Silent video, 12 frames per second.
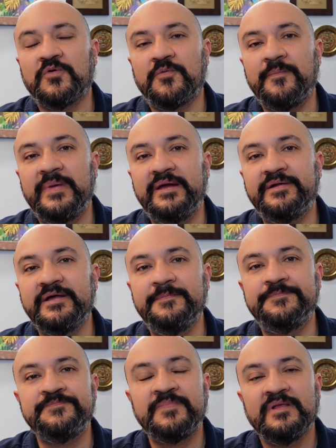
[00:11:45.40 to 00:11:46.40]
or
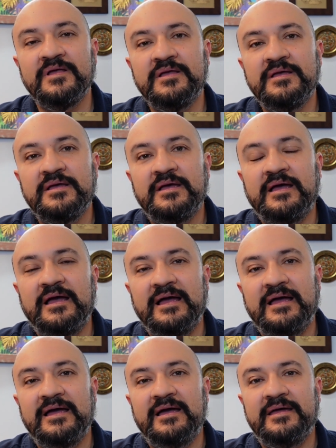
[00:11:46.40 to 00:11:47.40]
Merida
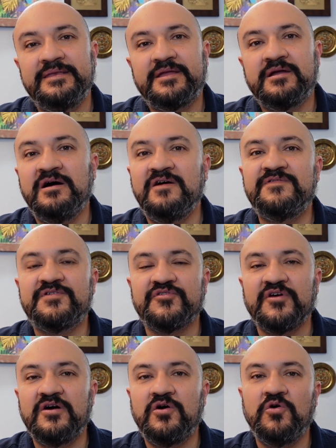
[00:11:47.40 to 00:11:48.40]
and cover
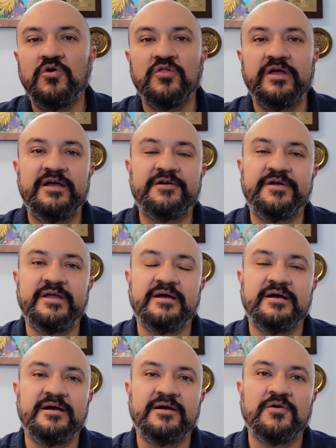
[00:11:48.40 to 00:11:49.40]
the whole
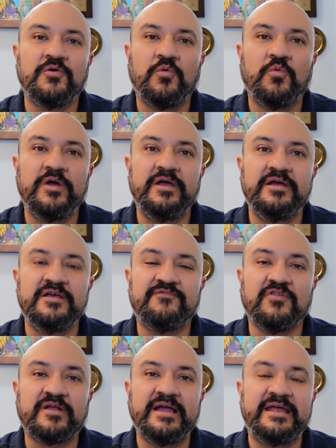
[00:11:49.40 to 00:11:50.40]
area with
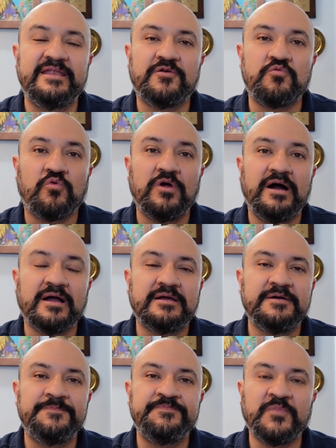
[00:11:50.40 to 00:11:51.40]
volcanic
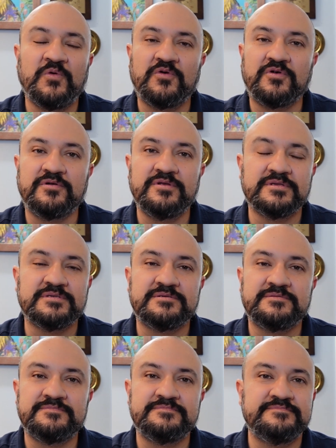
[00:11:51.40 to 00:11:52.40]
rock, or just
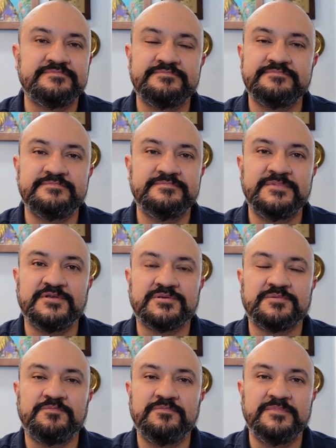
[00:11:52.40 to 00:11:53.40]

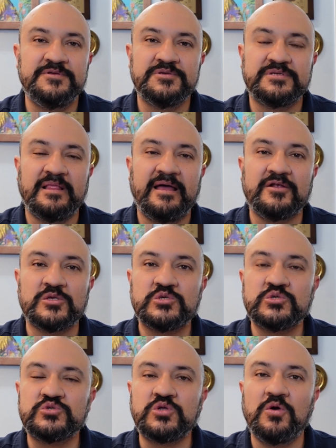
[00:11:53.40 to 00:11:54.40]
a lot of
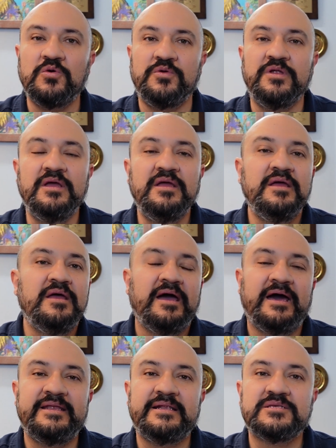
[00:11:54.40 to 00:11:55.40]
stone,
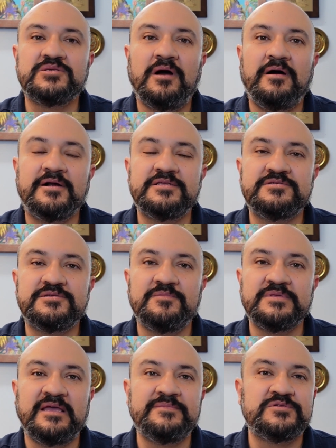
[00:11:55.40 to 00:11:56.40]
and it is hard
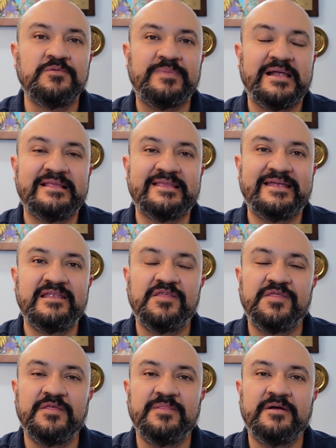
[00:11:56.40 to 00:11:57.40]
sometimes to plant
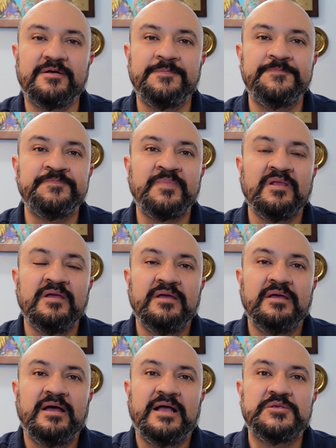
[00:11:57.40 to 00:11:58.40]
anything there.
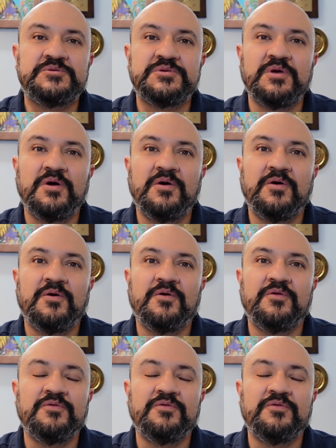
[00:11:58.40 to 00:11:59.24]
And so